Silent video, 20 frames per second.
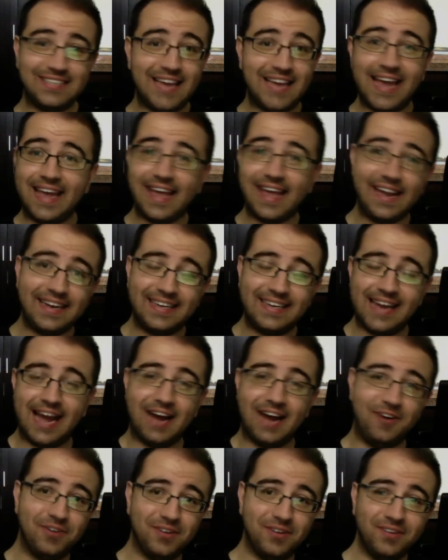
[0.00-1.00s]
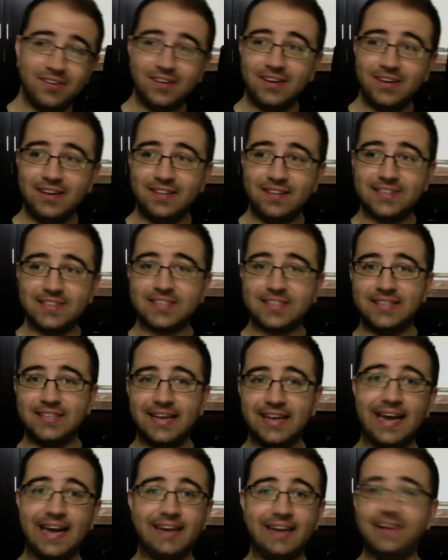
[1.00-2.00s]
taking down this
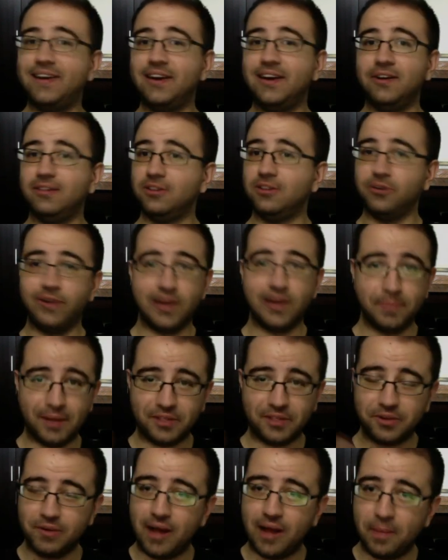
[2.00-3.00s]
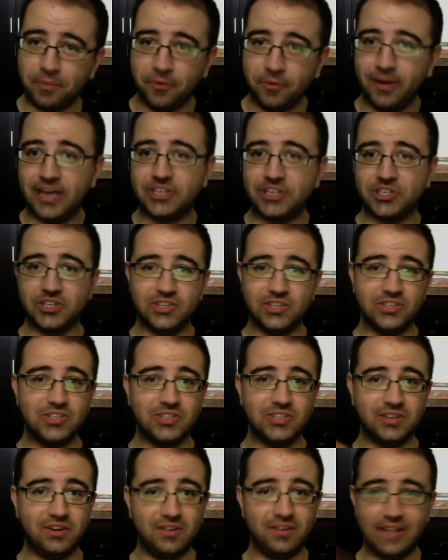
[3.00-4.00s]
Klan and, you know, learning about their
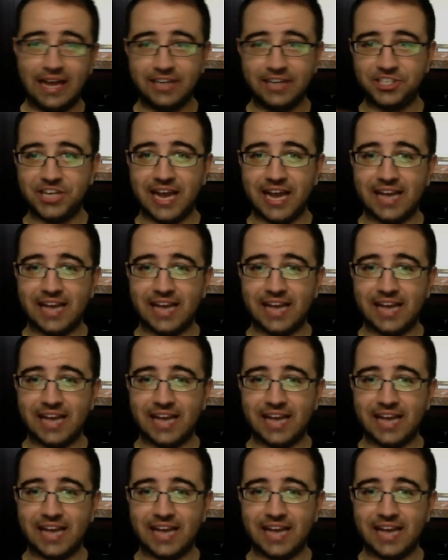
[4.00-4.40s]
operations and all that